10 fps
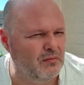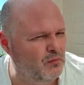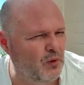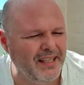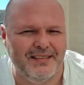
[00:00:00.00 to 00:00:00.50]

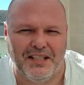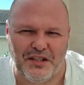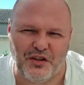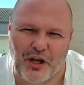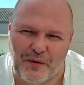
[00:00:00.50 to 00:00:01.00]
what is this
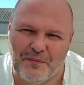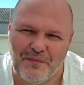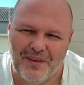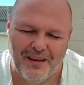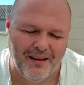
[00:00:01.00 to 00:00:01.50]
thing?
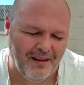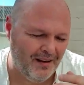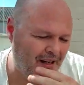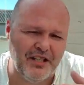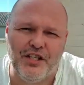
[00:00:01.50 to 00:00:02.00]

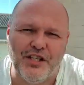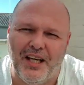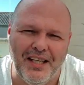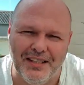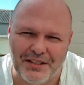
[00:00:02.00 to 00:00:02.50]
Let's just
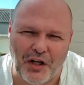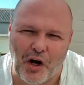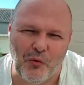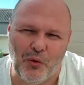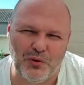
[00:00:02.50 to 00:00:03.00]
say it's Star
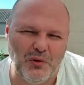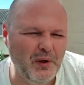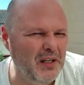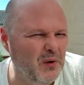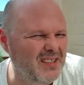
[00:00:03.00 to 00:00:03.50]
Wars. Well, where
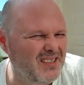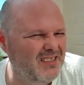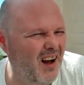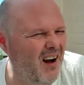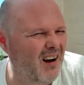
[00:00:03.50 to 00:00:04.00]
do I
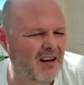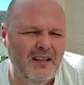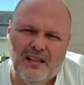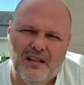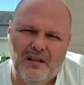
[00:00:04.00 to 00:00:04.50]
start?
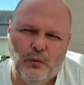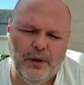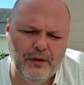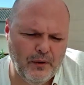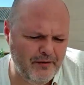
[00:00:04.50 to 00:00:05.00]
Where
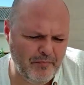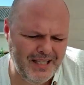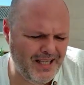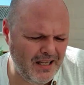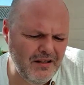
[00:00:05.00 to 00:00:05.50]
do I
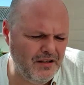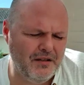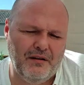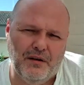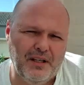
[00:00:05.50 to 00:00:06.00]
begin to
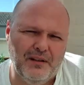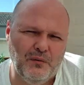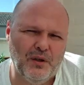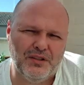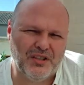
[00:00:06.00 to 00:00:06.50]
look at
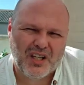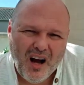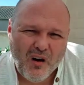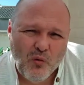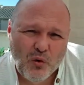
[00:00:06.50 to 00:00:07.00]
what
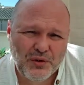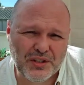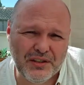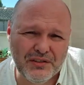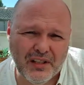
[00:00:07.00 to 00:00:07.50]
Star Wars is?